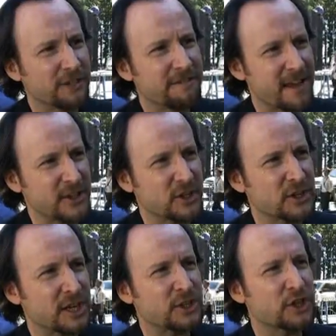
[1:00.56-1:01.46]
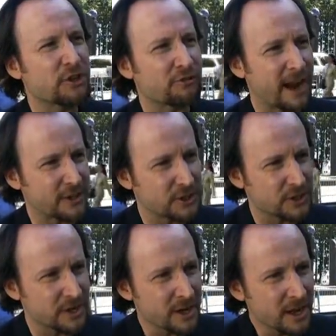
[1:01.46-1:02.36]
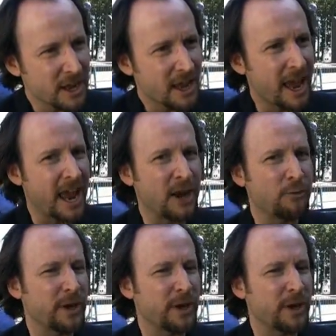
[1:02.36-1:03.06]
faces its threats, and